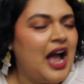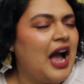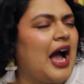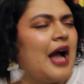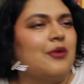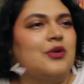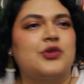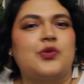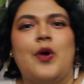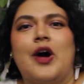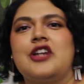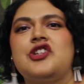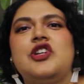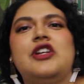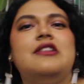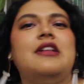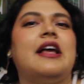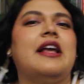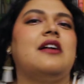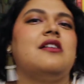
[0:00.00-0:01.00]
I was watching
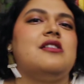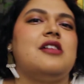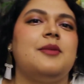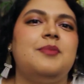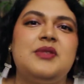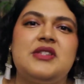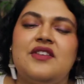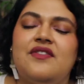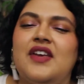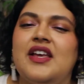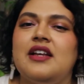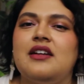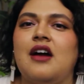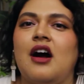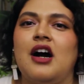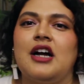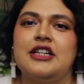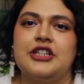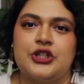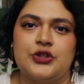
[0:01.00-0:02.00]
like clips of it
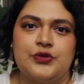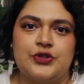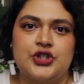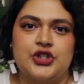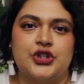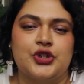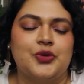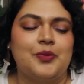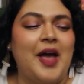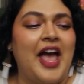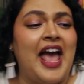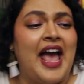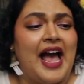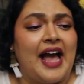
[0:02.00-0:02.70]
on YouTube